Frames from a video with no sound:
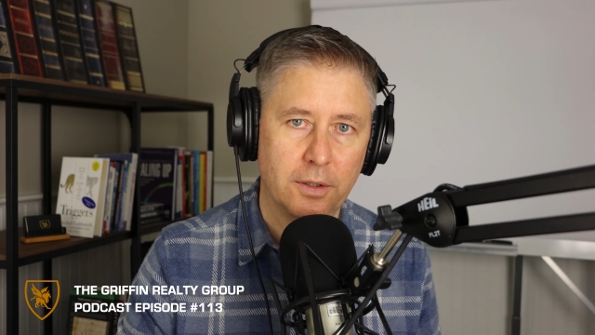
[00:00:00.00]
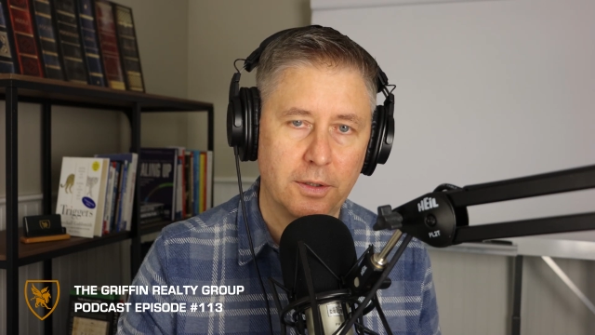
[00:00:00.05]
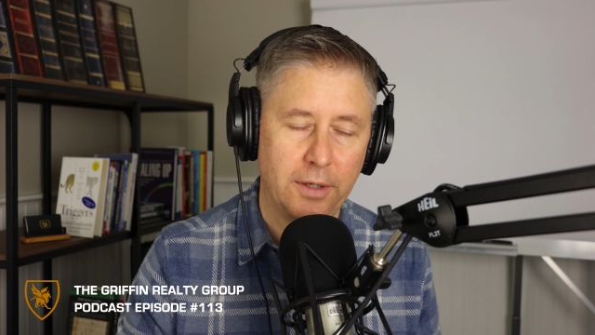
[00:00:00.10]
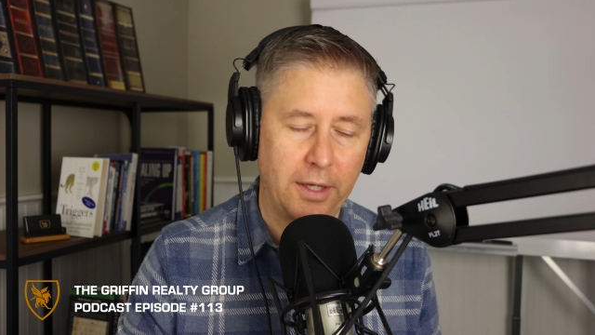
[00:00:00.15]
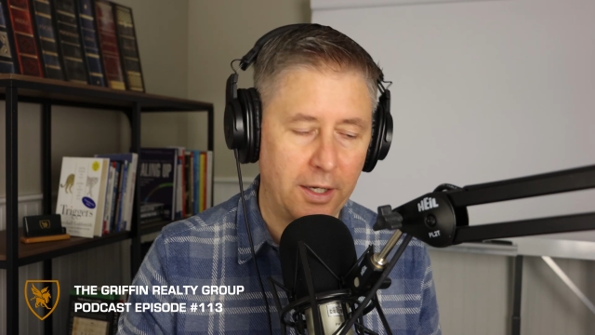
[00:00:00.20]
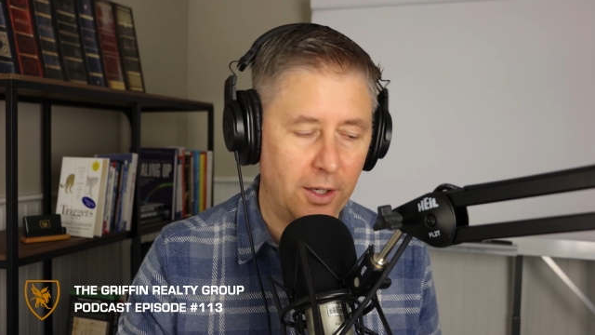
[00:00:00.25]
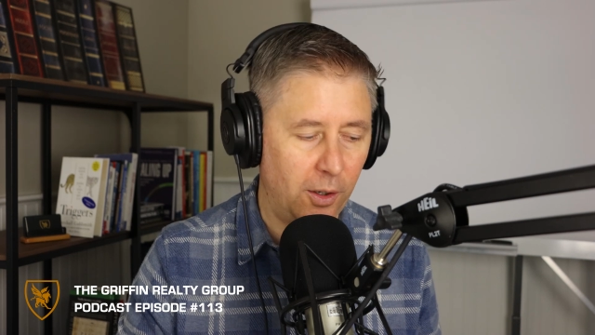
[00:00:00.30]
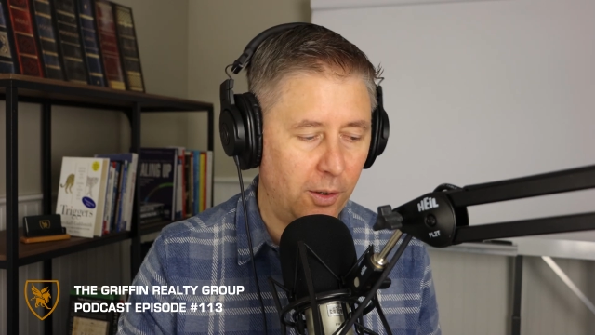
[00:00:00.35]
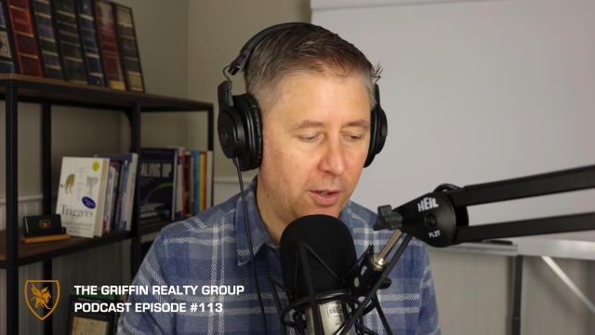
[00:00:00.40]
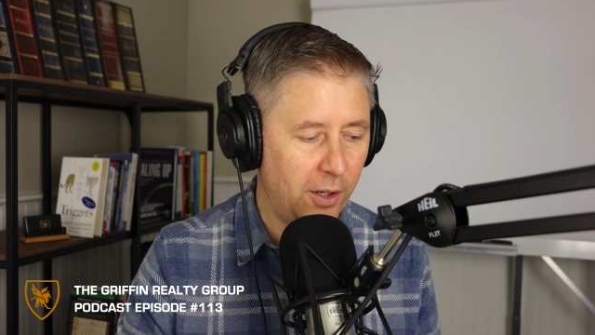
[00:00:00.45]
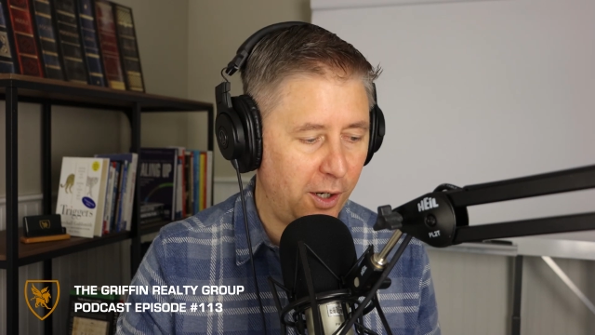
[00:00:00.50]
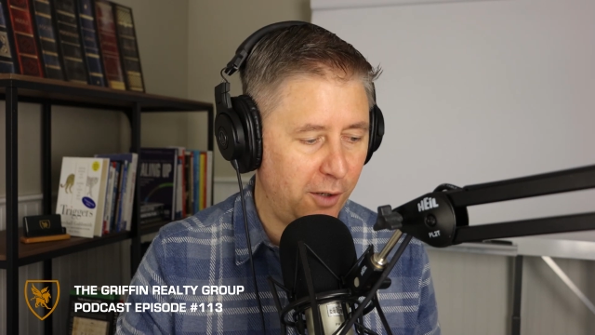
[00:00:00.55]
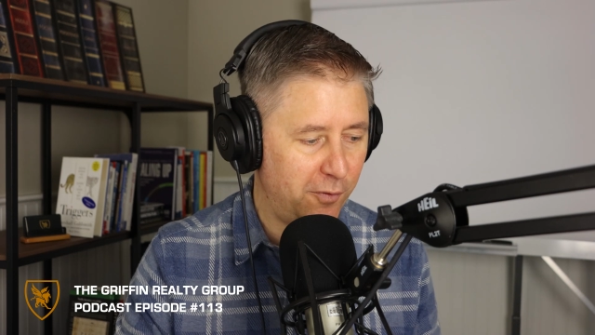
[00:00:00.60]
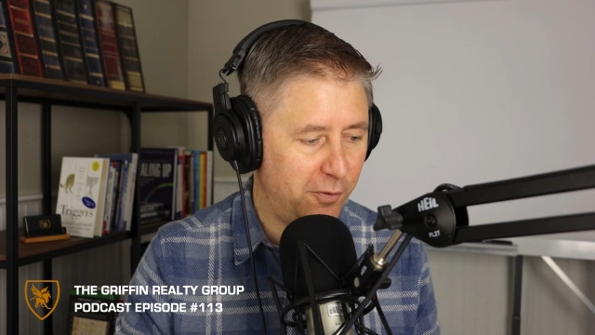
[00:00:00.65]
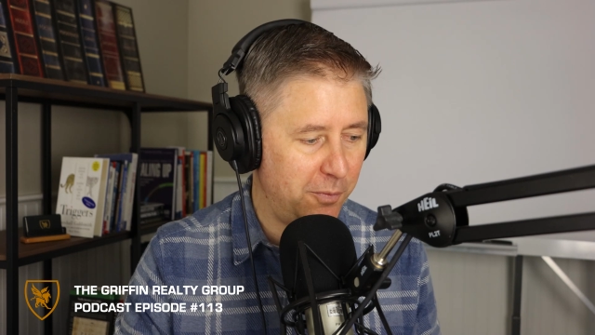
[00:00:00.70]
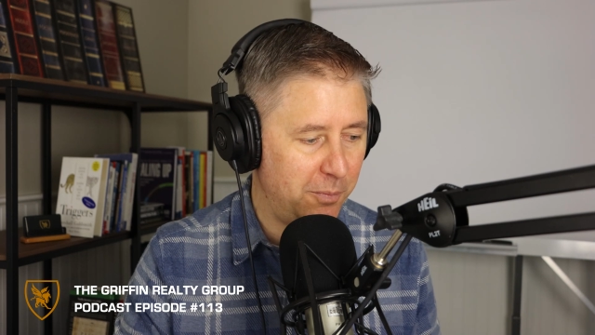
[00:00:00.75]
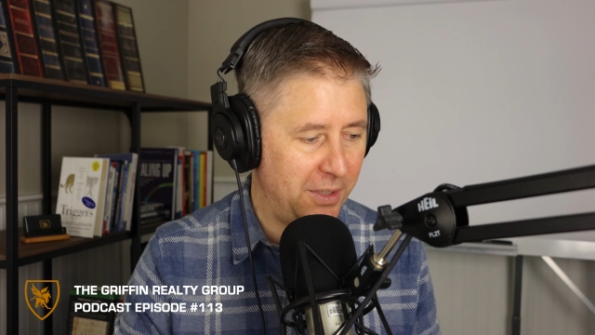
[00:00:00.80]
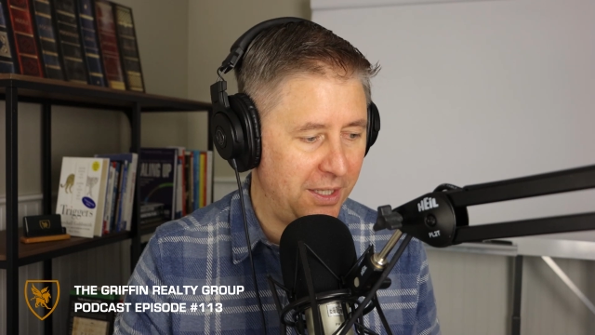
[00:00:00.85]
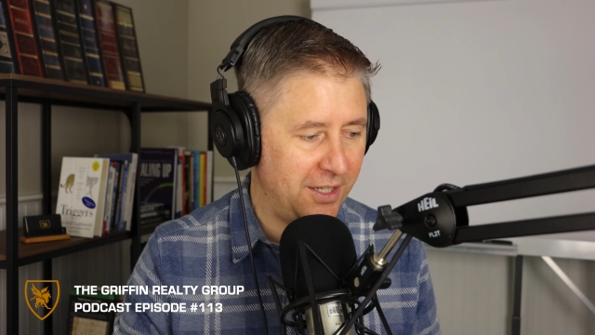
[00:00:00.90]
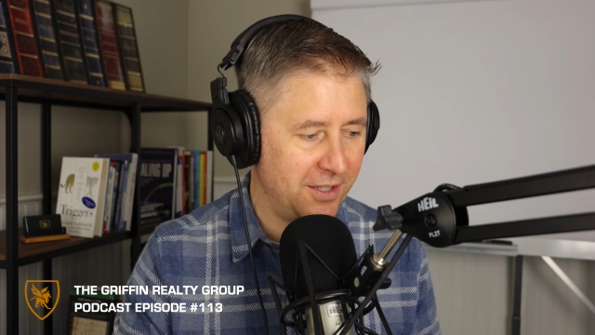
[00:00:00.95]
I know, hard
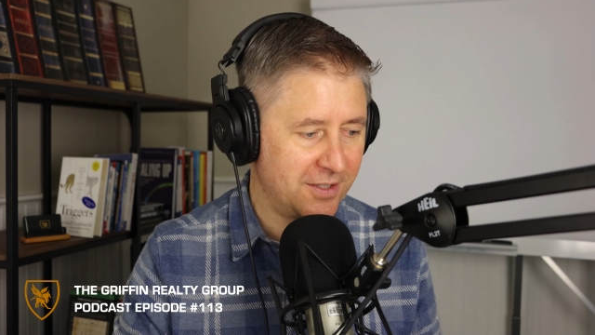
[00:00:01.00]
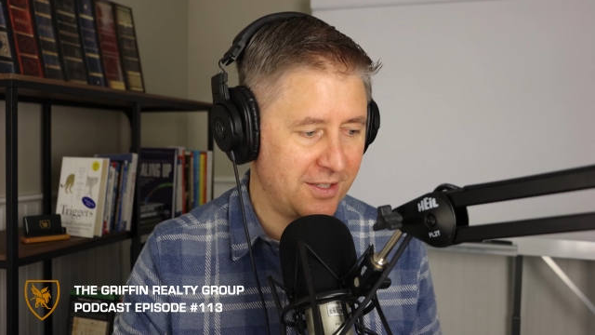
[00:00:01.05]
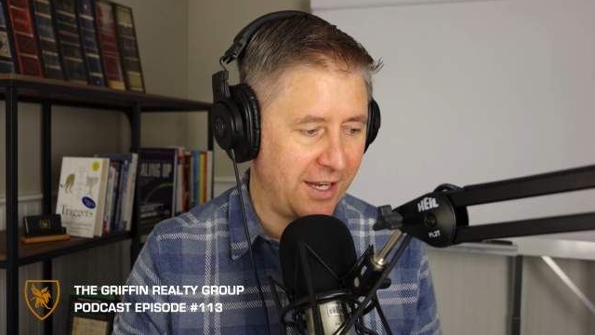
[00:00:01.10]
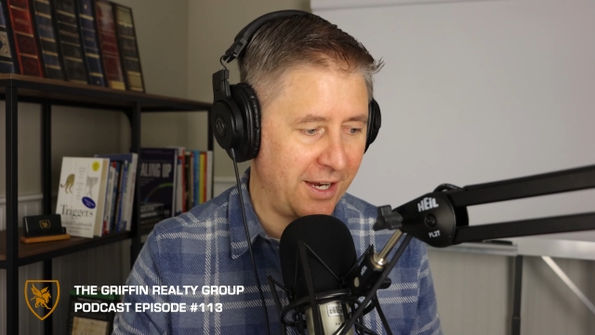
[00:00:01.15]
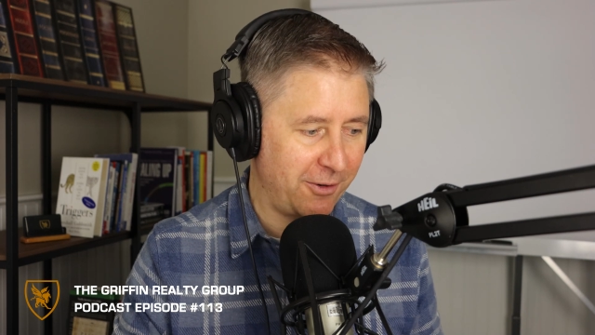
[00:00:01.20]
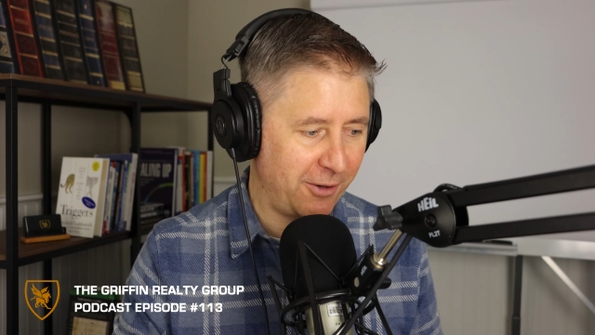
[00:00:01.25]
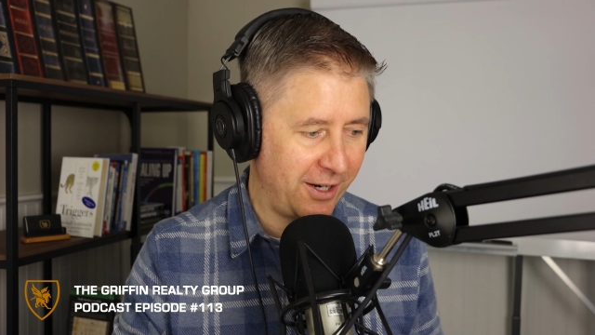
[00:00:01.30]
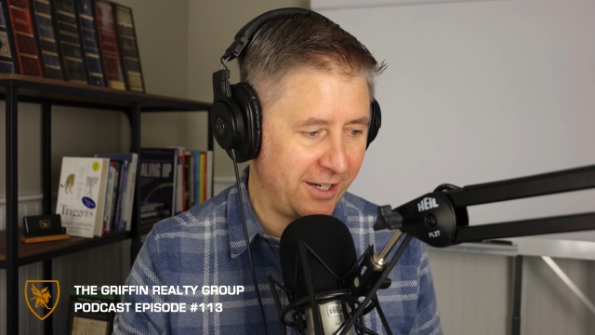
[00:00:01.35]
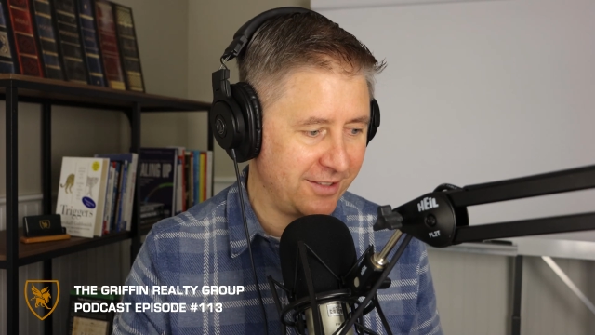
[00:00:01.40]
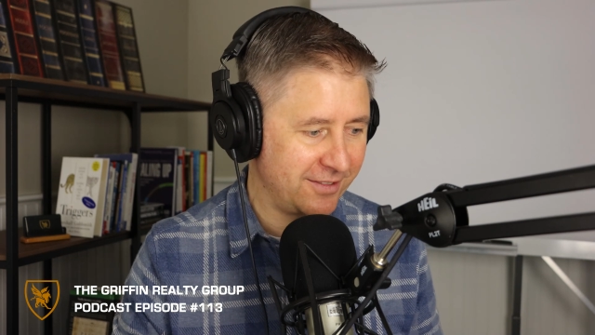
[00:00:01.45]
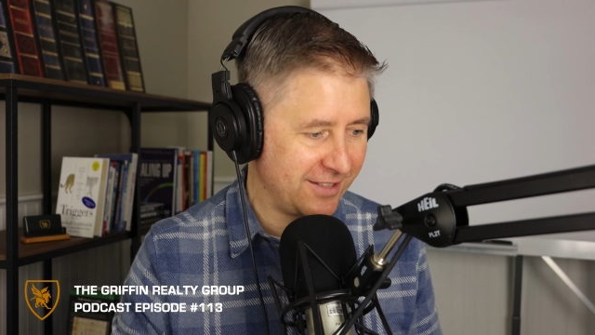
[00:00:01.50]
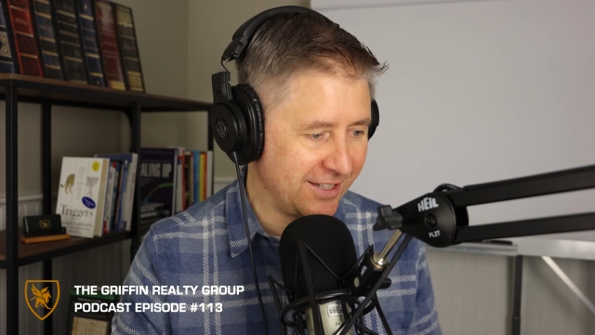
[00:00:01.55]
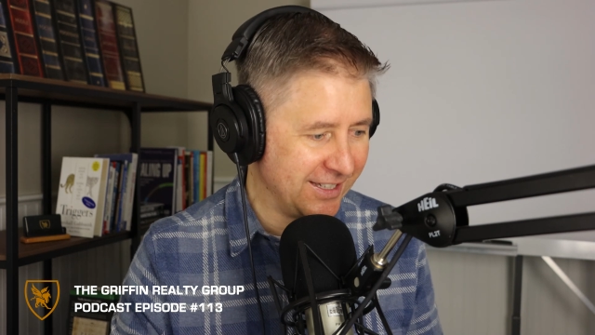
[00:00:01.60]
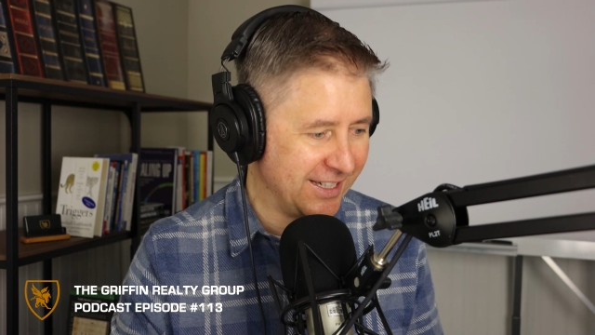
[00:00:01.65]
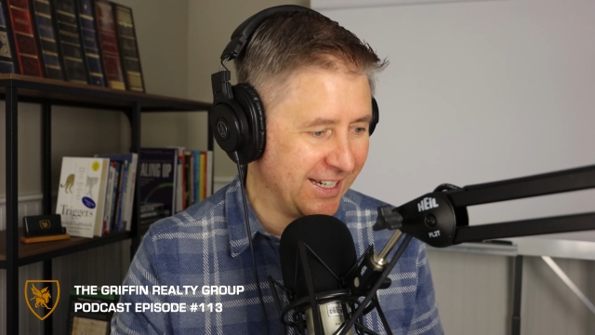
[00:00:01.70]
for me to say, right?